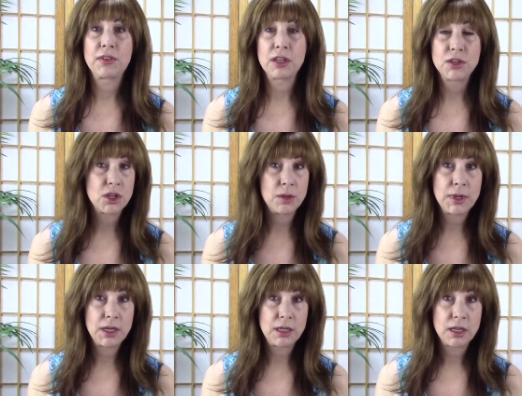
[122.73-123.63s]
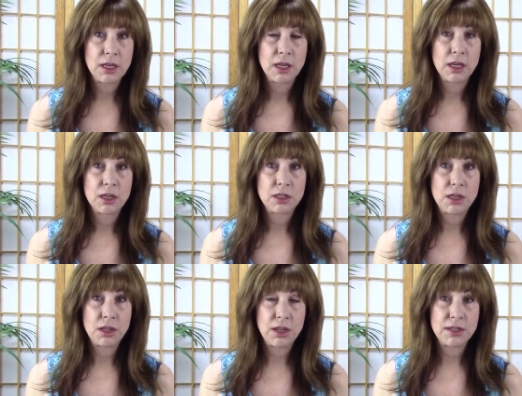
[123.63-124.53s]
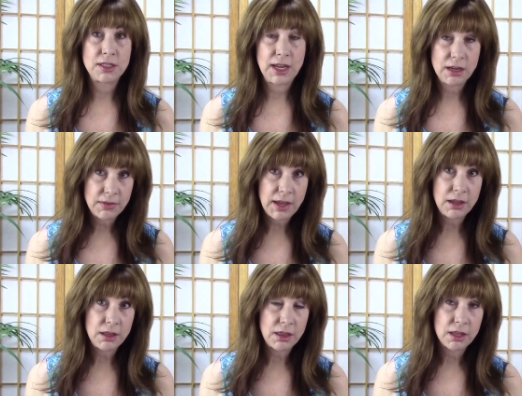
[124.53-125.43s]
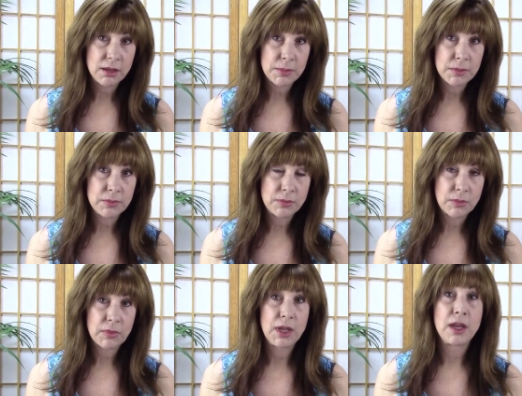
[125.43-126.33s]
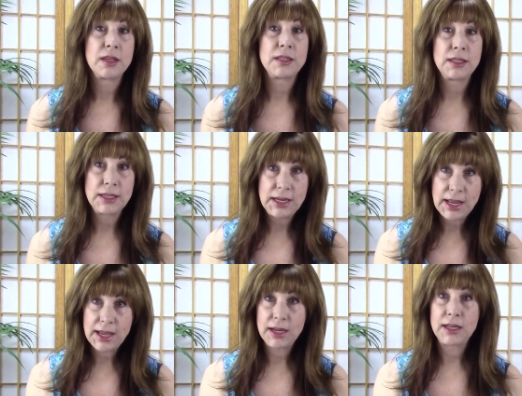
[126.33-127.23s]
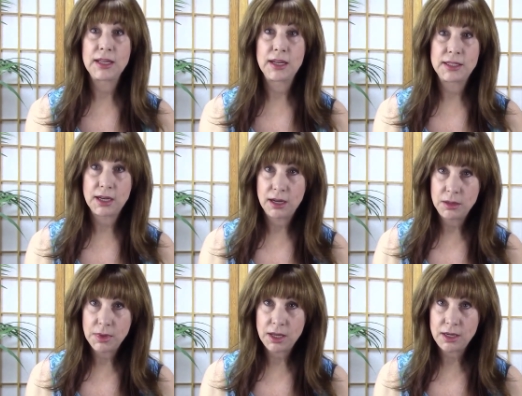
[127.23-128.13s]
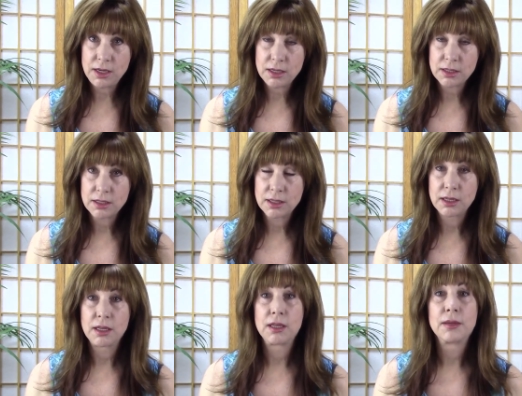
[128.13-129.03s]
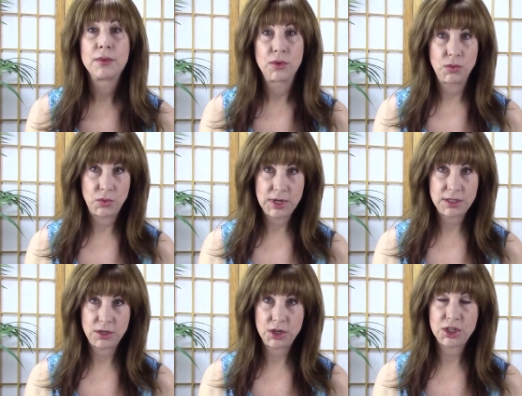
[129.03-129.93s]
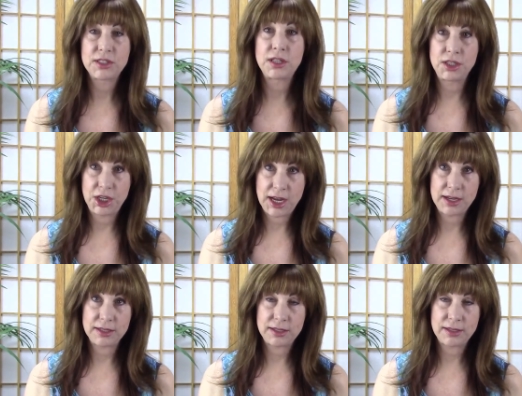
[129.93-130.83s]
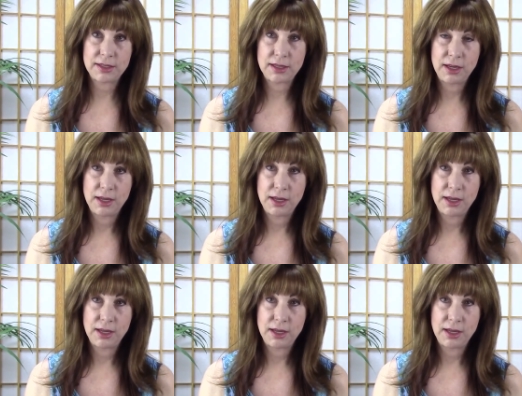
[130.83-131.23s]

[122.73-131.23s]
contributed to their state of health, delineated in a timeline, research suggests